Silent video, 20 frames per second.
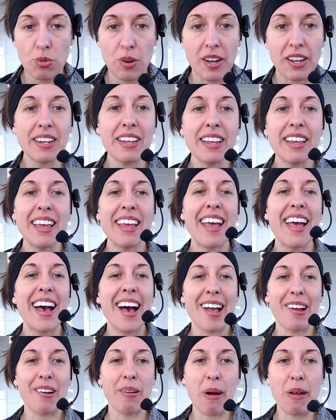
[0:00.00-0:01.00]
one.
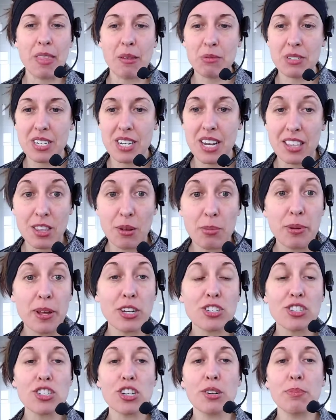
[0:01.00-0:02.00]
I remind them to take their
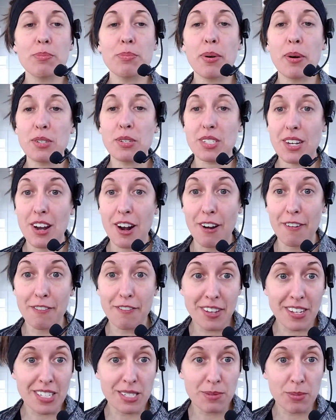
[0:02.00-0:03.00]
picture, post it in our
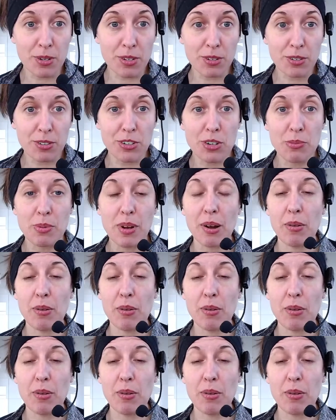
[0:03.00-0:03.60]
Facebook group.